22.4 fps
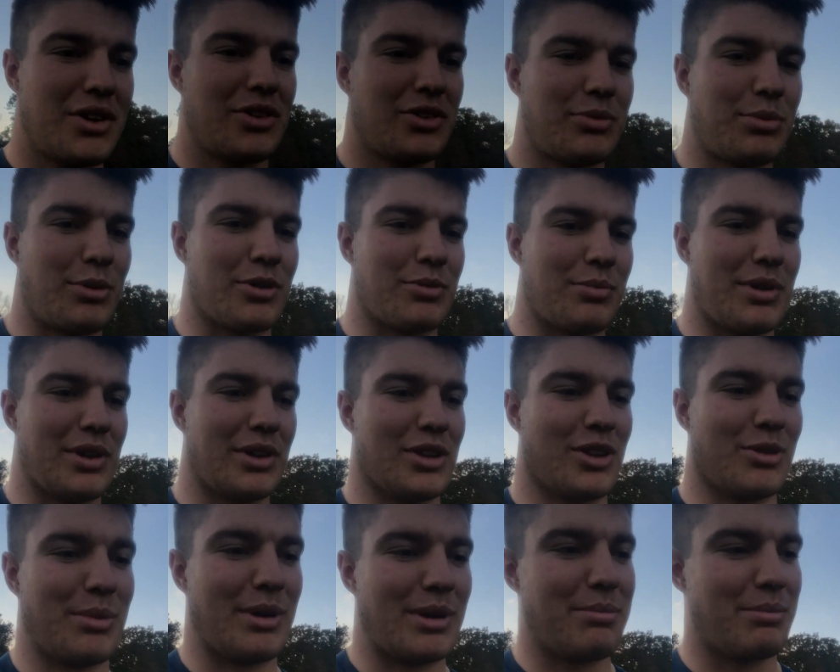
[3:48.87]
spooked me a
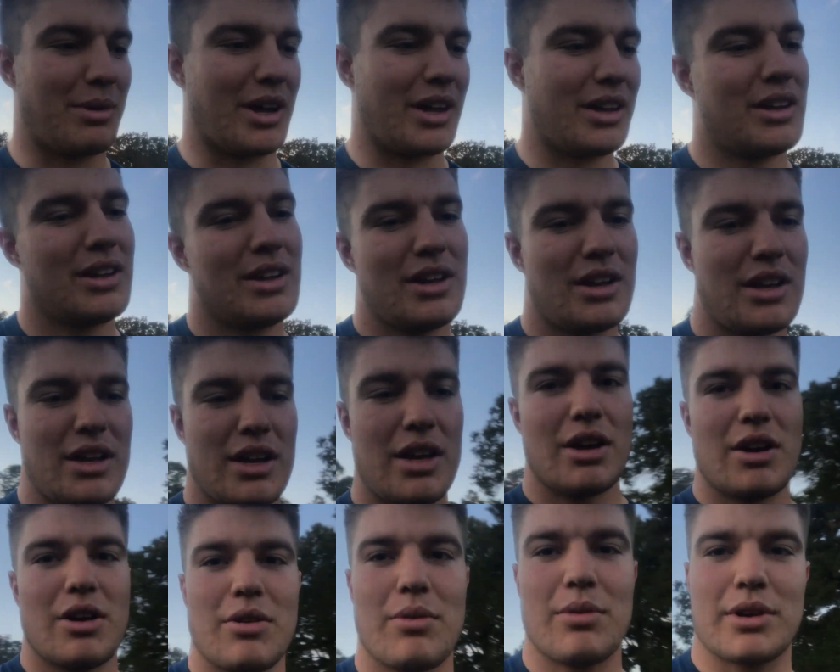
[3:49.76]
little bit, but
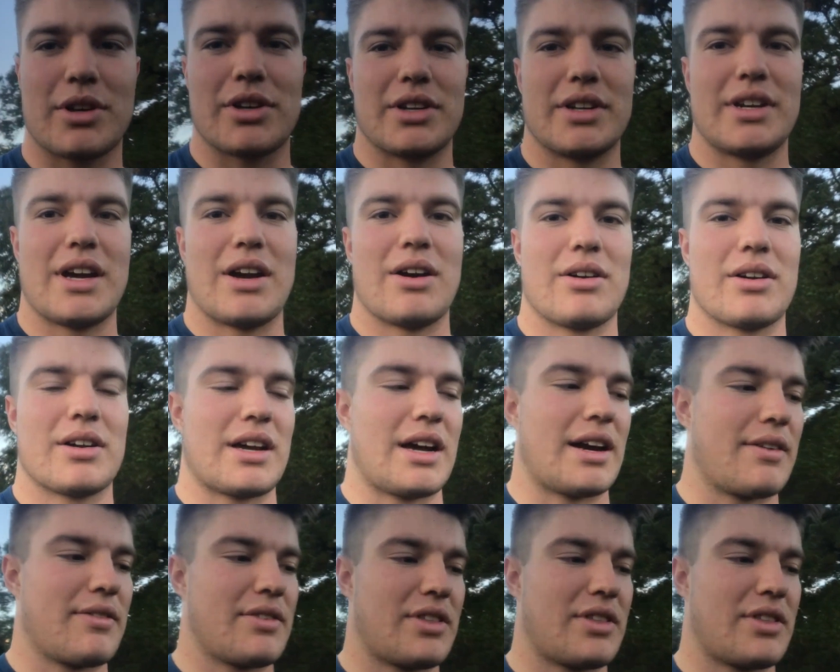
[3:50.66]
we're good now. Got